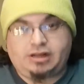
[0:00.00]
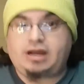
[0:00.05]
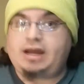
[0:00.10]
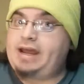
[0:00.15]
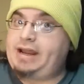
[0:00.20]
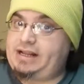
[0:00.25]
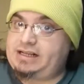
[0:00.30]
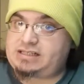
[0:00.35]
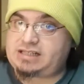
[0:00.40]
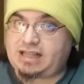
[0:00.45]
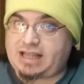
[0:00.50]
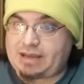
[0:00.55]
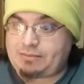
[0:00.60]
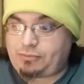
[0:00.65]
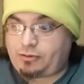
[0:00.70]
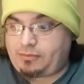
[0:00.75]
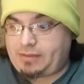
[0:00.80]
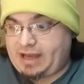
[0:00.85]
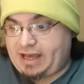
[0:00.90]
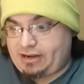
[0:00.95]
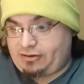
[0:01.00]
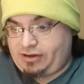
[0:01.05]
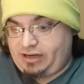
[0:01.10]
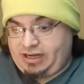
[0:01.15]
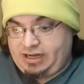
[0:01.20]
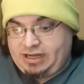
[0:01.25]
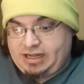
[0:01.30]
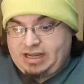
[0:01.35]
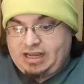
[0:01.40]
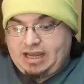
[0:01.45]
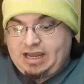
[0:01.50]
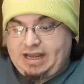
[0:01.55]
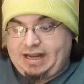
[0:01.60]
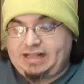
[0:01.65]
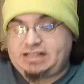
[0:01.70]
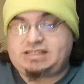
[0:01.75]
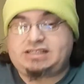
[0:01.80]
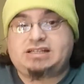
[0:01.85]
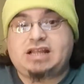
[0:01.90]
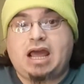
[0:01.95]
It is a LiPo battery, and
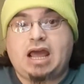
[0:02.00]
it's